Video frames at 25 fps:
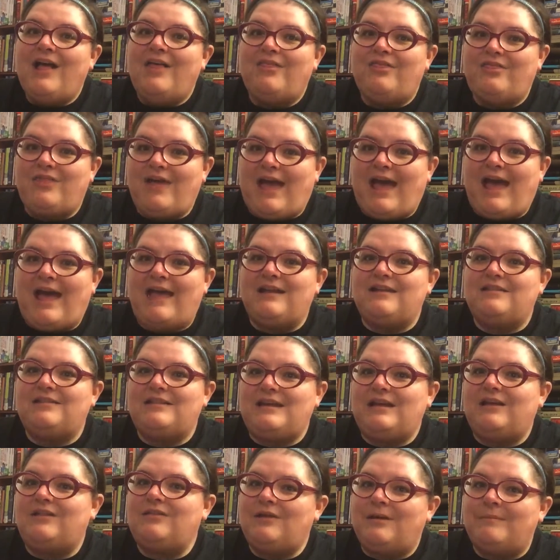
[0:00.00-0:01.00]
that
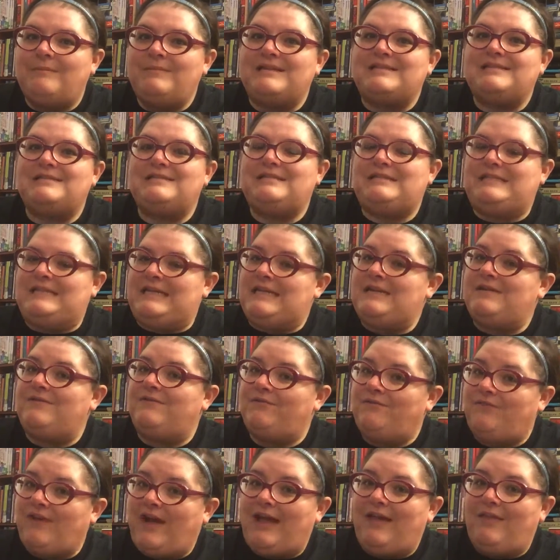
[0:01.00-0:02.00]
the alumnus
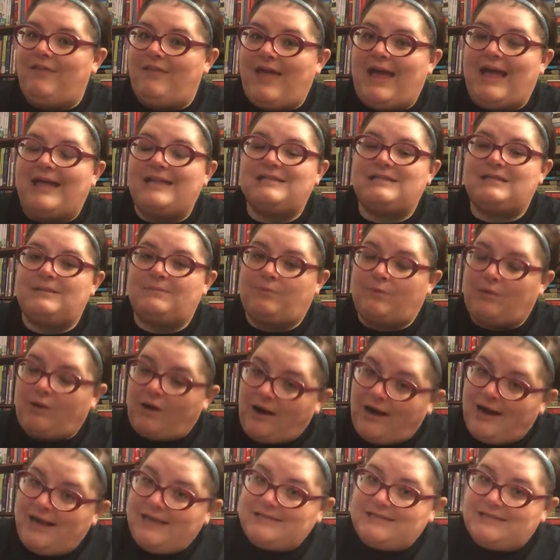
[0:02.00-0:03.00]
didn't find that
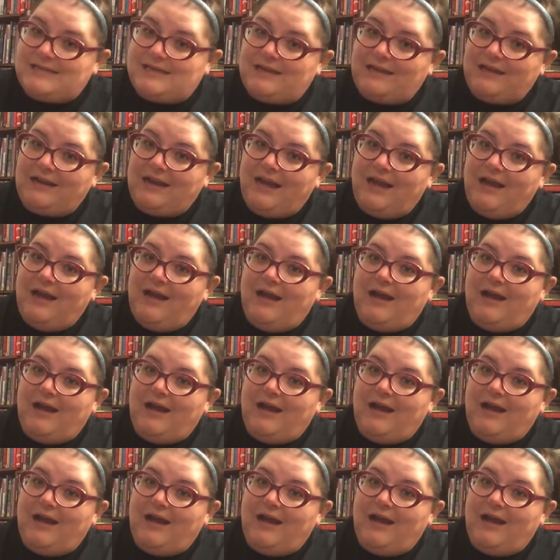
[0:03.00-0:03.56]
surprising.